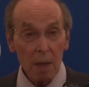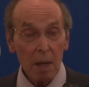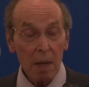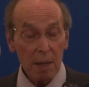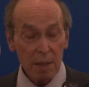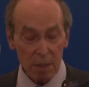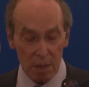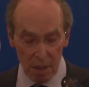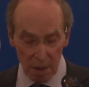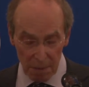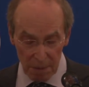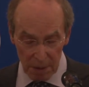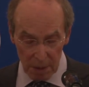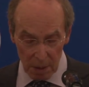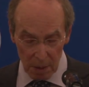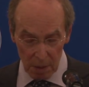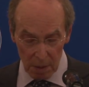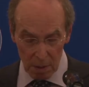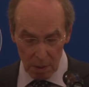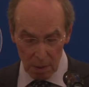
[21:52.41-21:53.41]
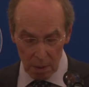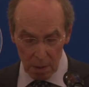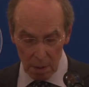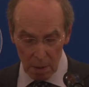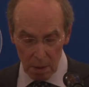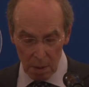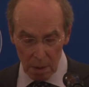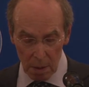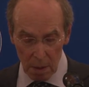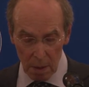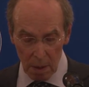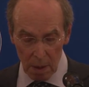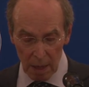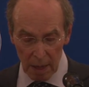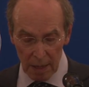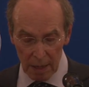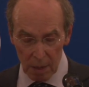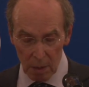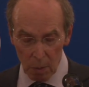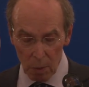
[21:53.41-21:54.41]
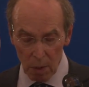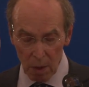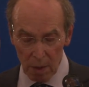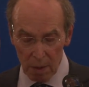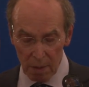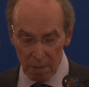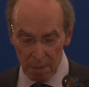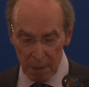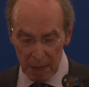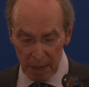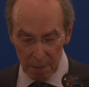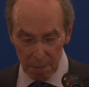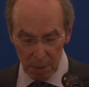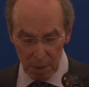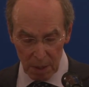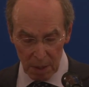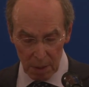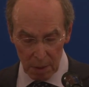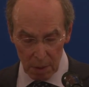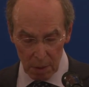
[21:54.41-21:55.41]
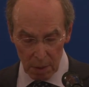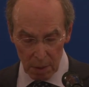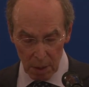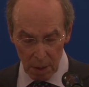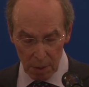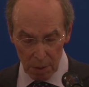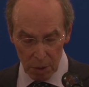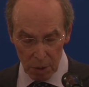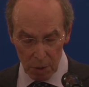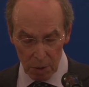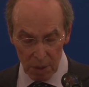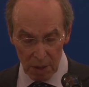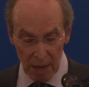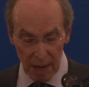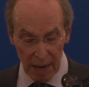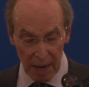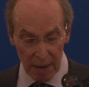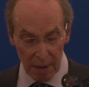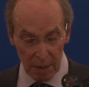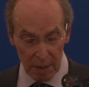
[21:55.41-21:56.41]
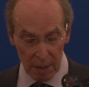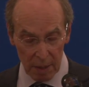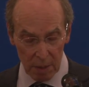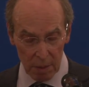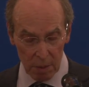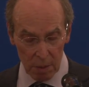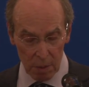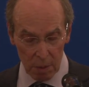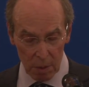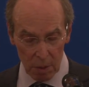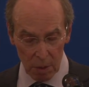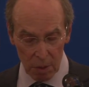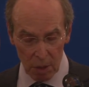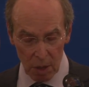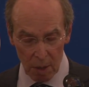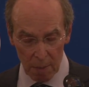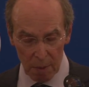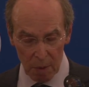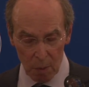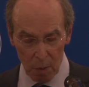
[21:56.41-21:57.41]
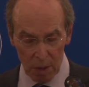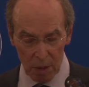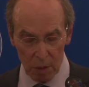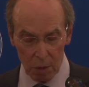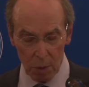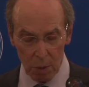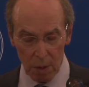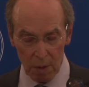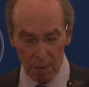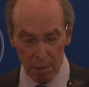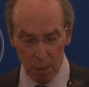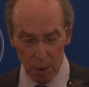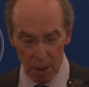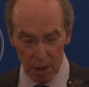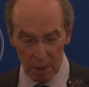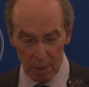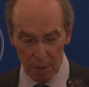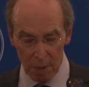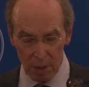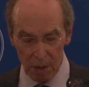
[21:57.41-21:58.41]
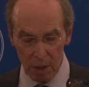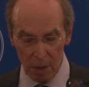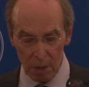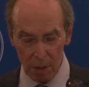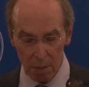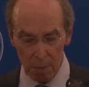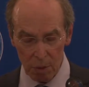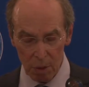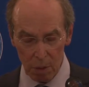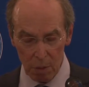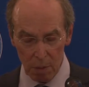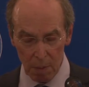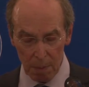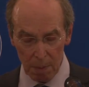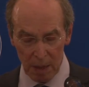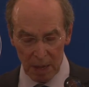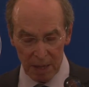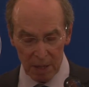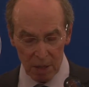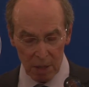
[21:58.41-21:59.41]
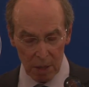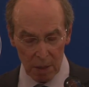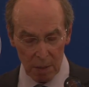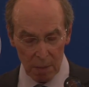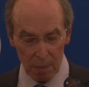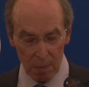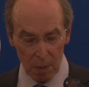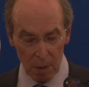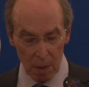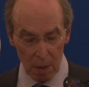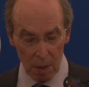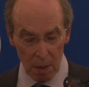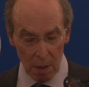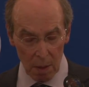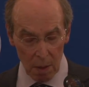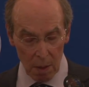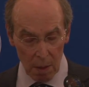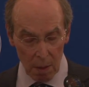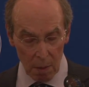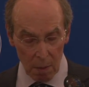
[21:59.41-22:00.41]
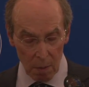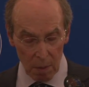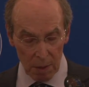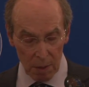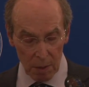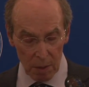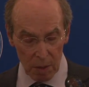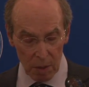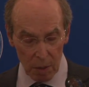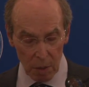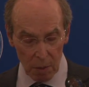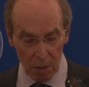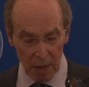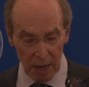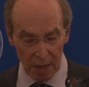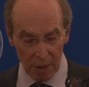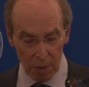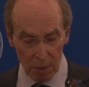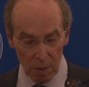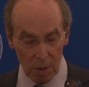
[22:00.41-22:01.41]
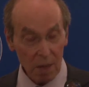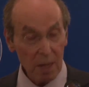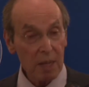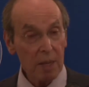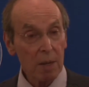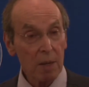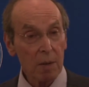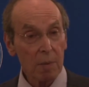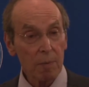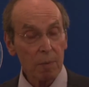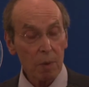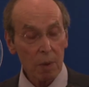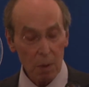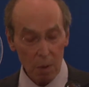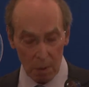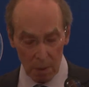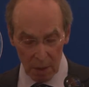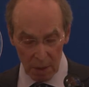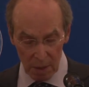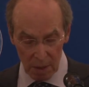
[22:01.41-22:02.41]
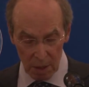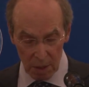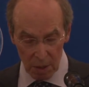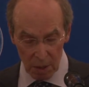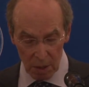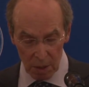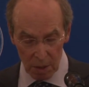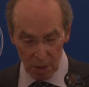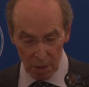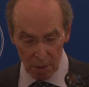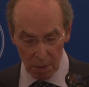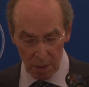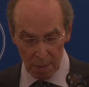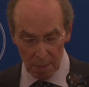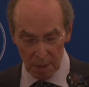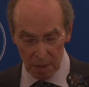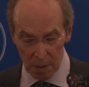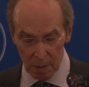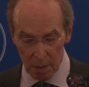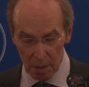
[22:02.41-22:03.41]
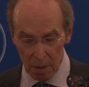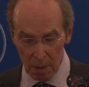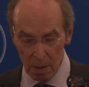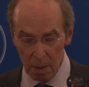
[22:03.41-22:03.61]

It's difficult, and in a world of many political cultures, arrogant to determine what sort of workable system should replace it when there is no natural leader or indigenous agreement.